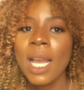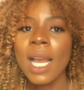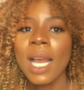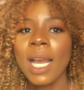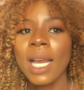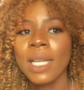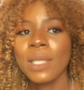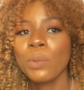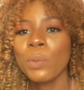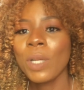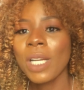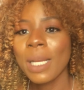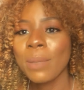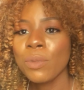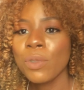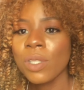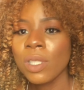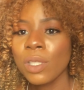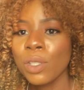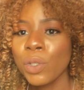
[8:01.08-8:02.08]
And when I'm
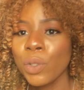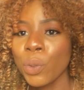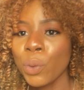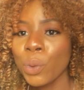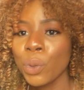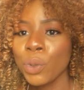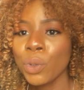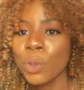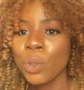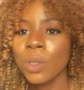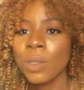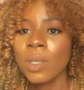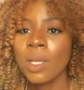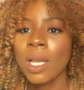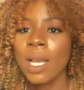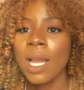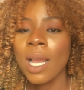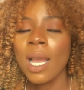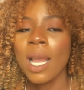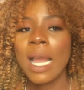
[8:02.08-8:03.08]
using this lotion,
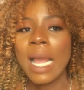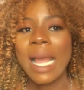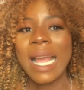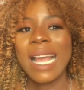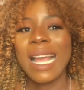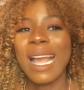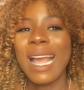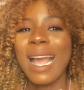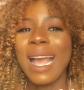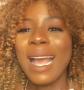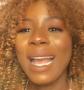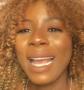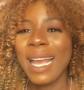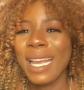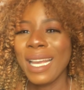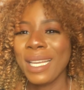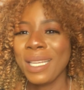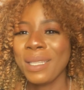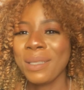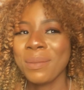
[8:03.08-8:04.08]

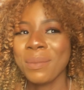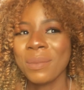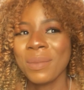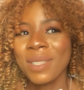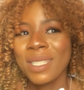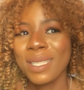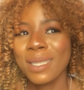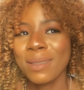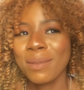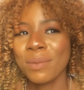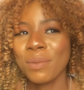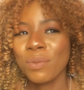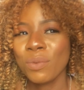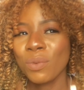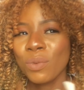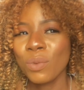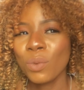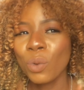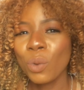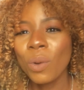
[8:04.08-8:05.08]
I
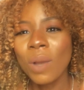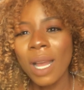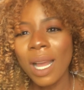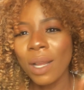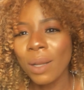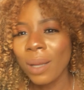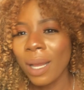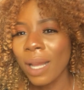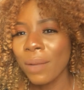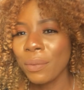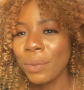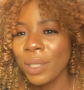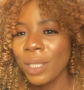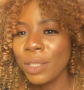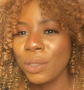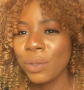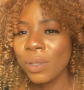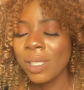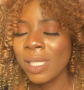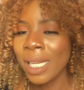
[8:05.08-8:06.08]
don't really
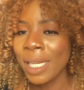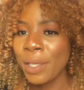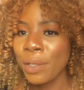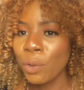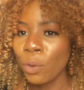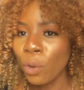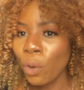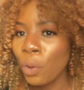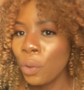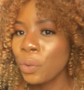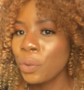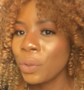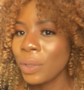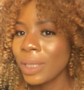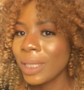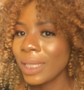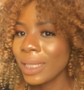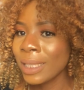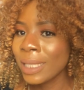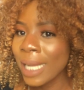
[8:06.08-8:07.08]
use any oil during
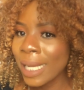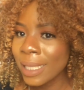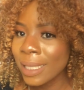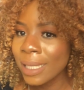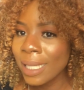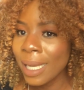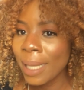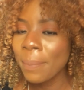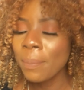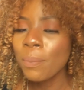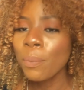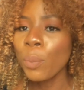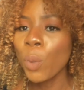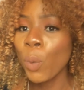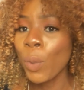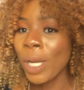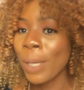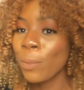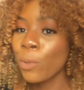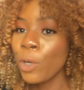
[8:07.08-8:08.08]
the nighttime. But
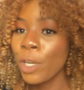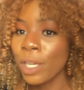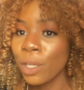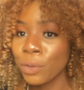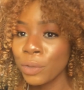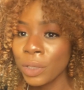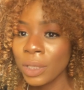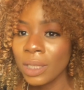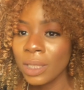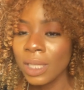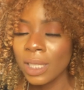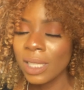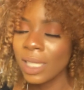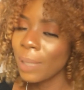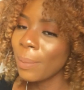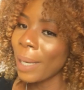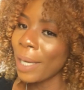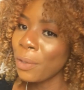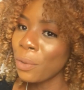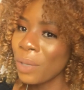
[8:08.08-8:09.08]
when I'm going out during the
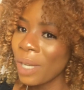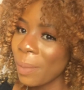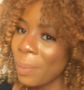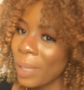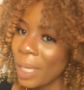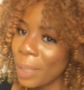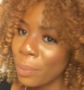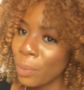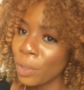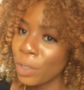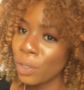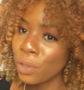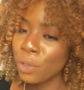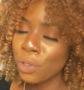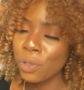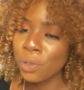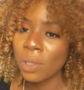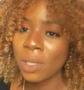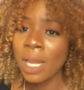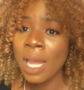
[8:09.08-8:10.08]
daytime, I don't apply body
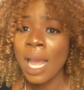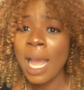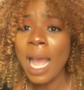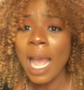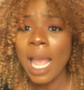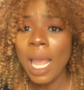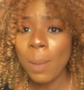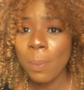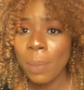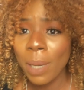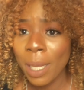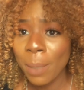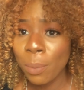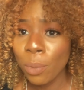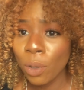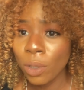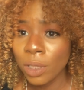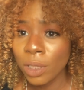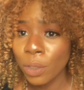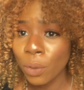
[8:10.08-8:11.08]
lotion. I apply
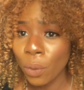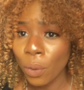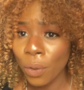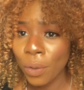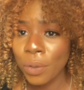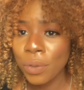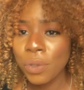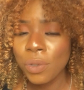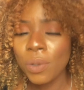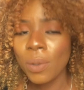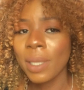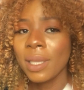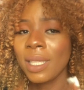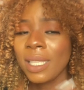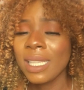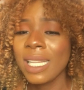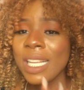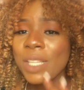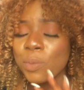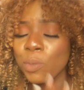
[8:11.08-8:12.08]
body oil. So I think
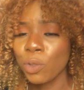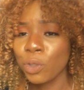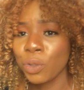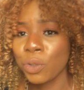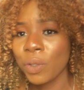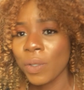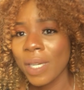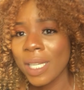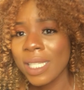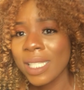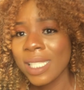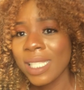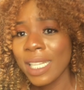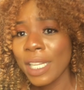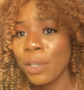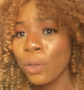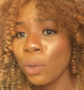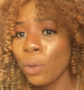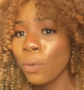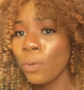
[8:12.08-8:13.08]
that's moisturizing
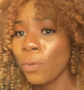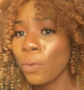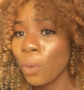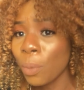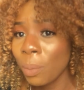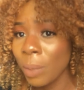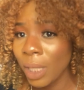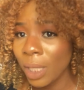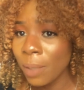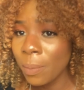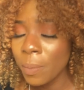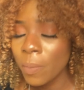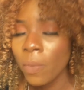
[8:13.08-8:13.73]
enough for me